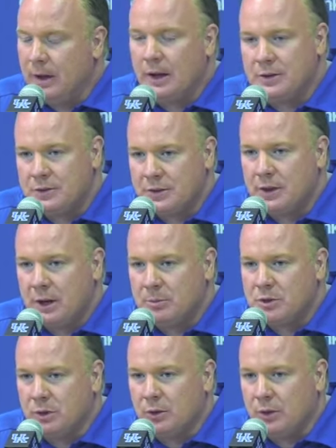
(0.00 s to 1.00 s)
Yes,
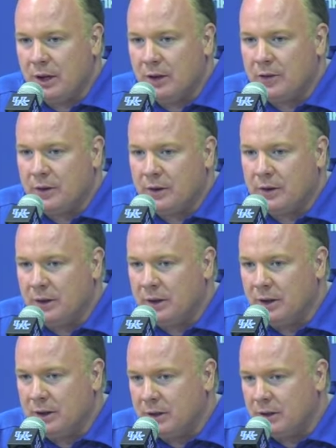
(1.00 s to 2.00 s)
absolutely. I think
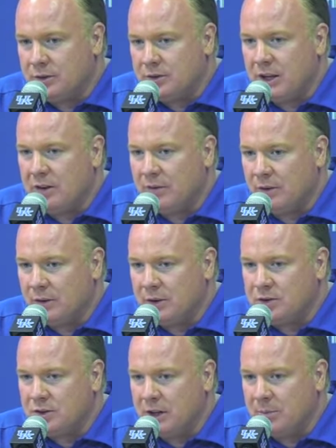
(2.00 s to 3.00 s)
it's definitely
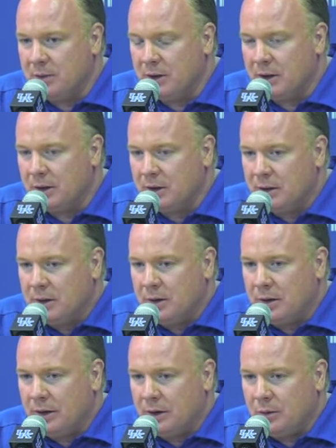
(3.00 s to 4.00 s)
the same thing.
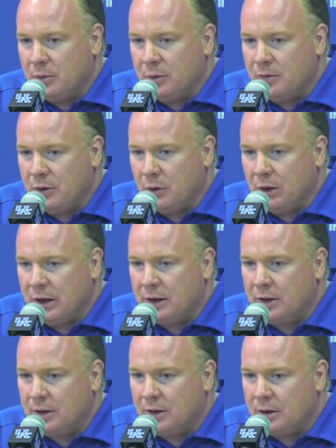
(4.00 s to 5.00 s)
We feel
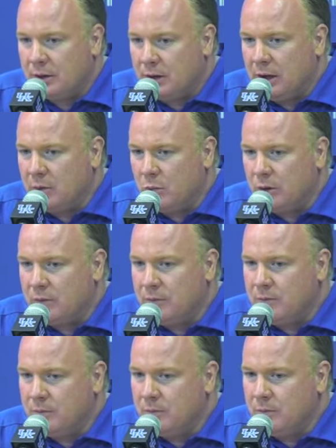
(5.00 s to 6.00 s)
like, again,
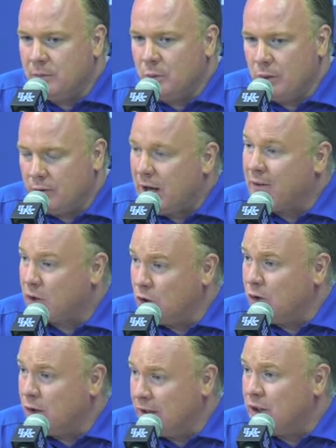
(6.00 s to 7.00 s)
we've had
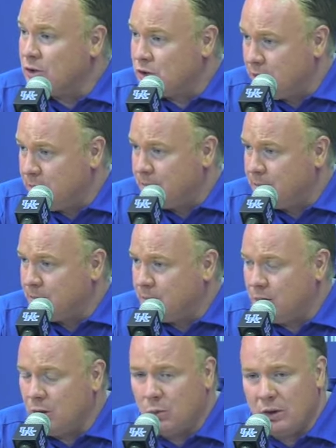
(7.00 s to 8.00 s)
good leadership,
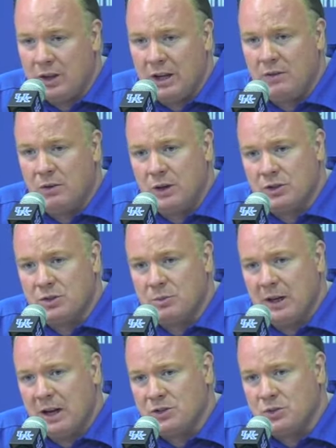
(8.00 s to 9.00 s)
with Avery and some
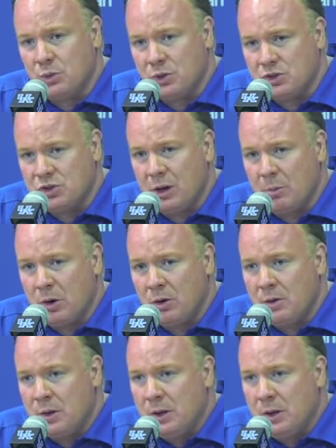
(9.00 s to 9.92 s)
guys through the summer.